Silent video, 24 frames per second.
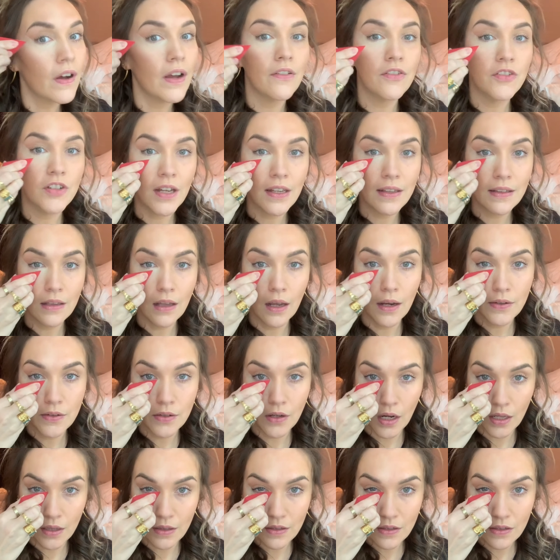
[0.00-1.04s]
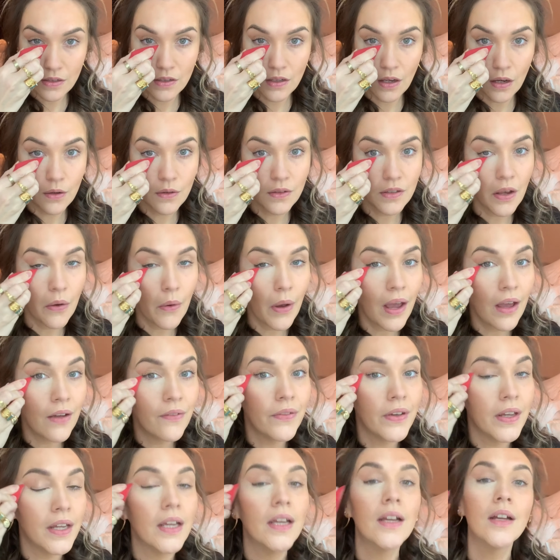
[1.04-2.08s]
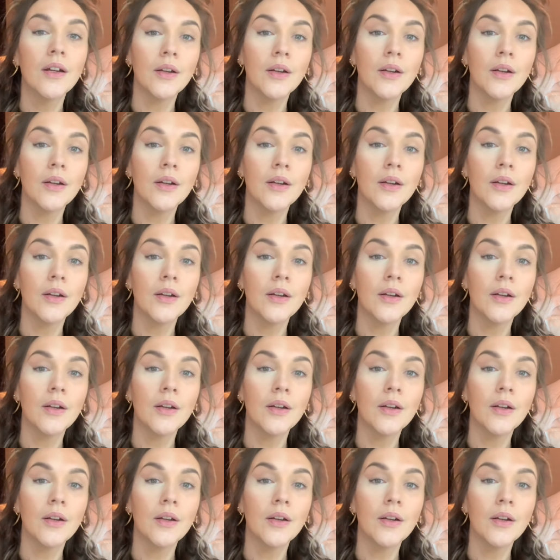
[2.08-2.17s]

shades lighter and so heavy,